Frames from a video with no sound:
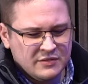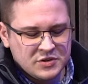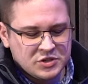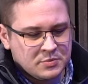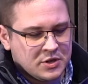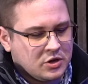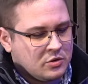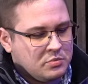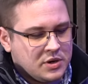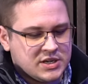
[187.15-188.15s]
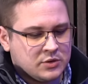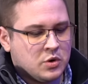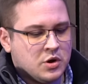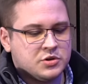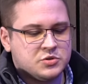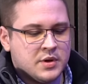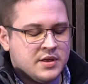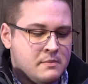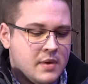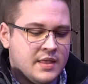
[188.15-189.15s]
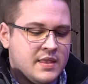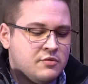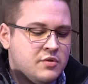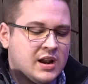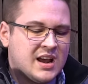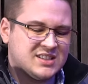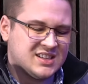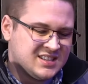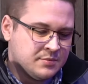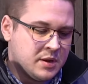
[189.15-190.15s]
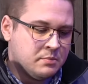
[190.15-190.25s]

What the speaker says: for some of the companies I'd worked with, and then realised this is a bit